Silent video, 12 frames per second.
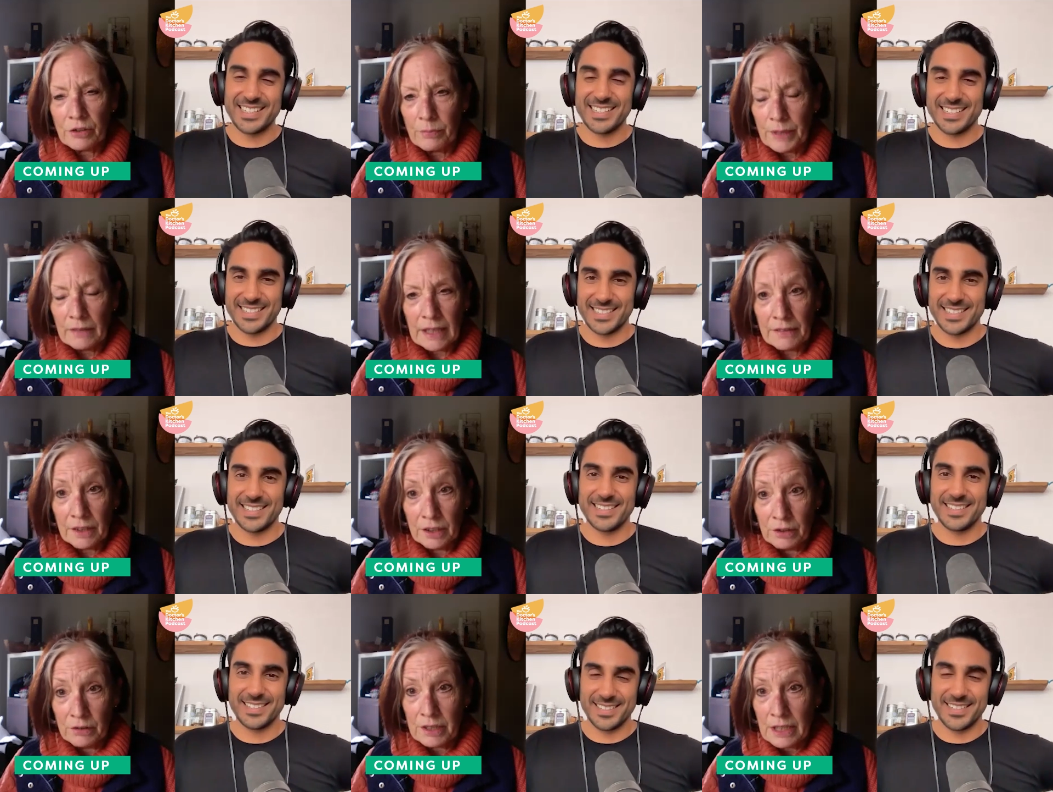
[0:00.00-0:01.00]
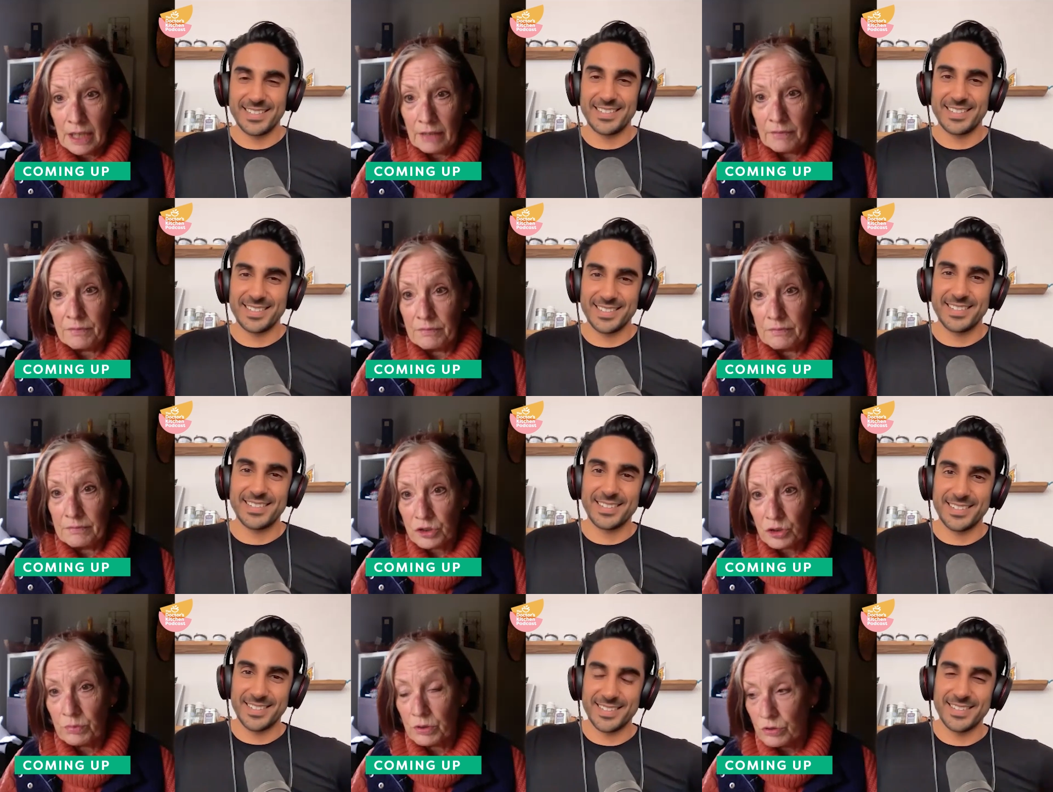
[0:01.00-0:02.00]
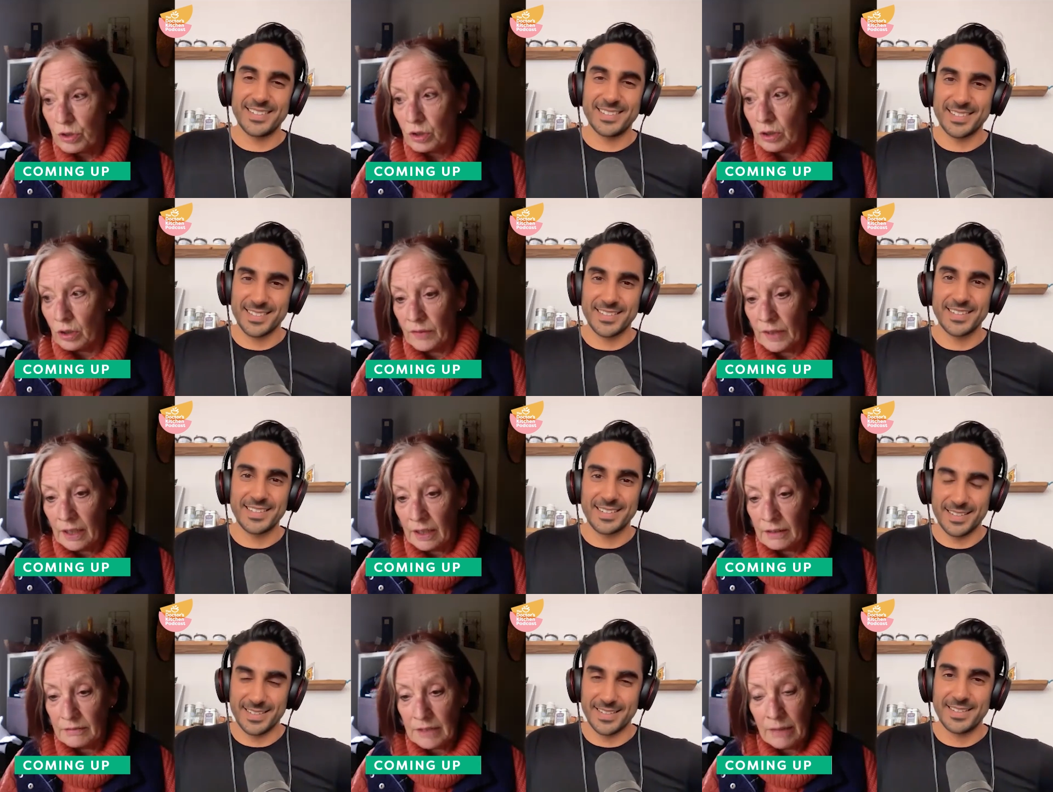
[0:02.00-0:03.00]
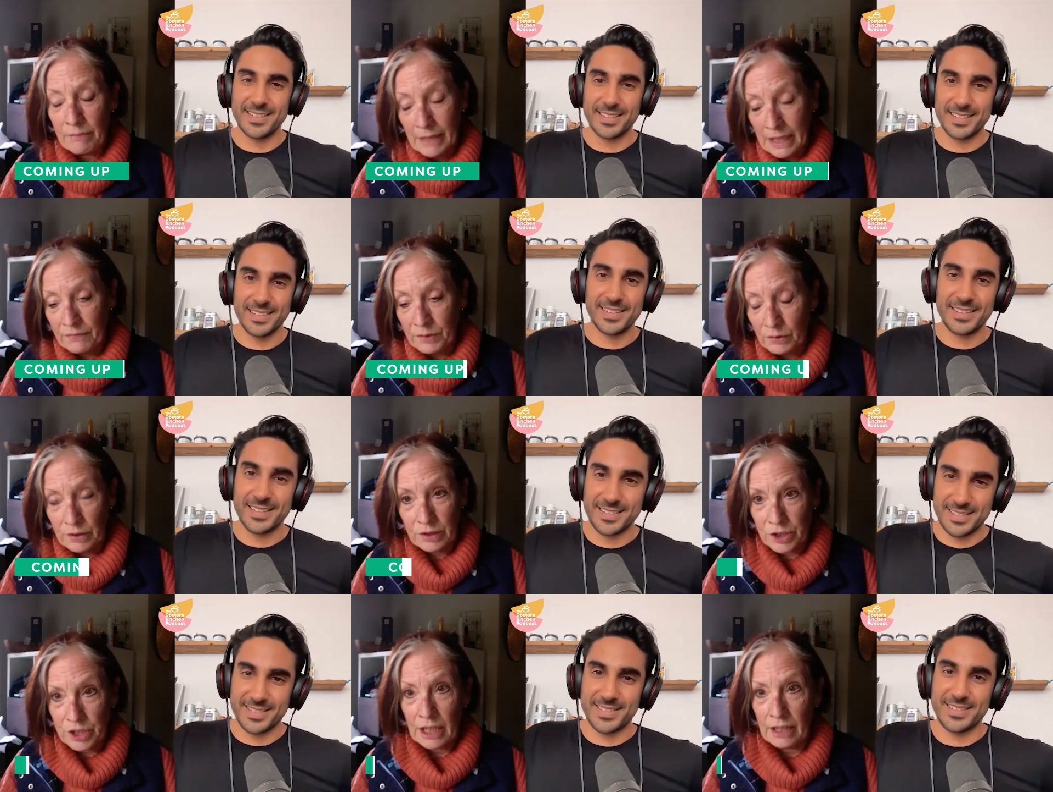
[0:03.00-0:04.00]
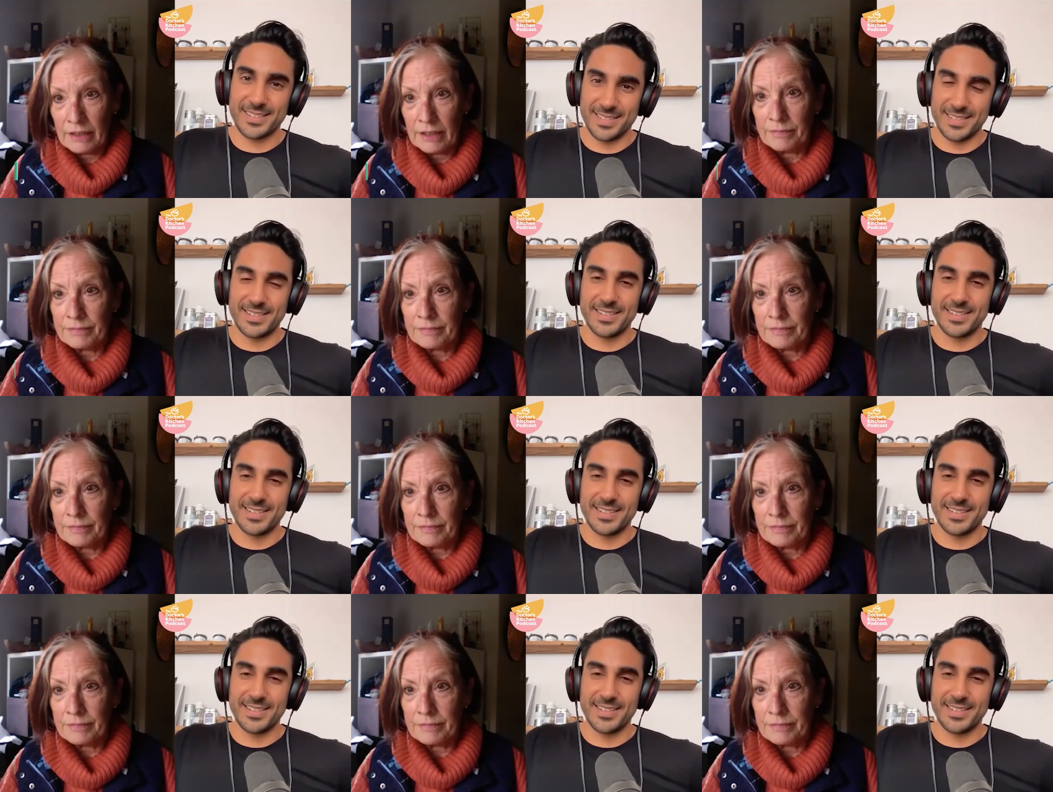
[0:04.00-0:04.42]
Speaker 1: or a bit of land that you can have some control over and make food and share it.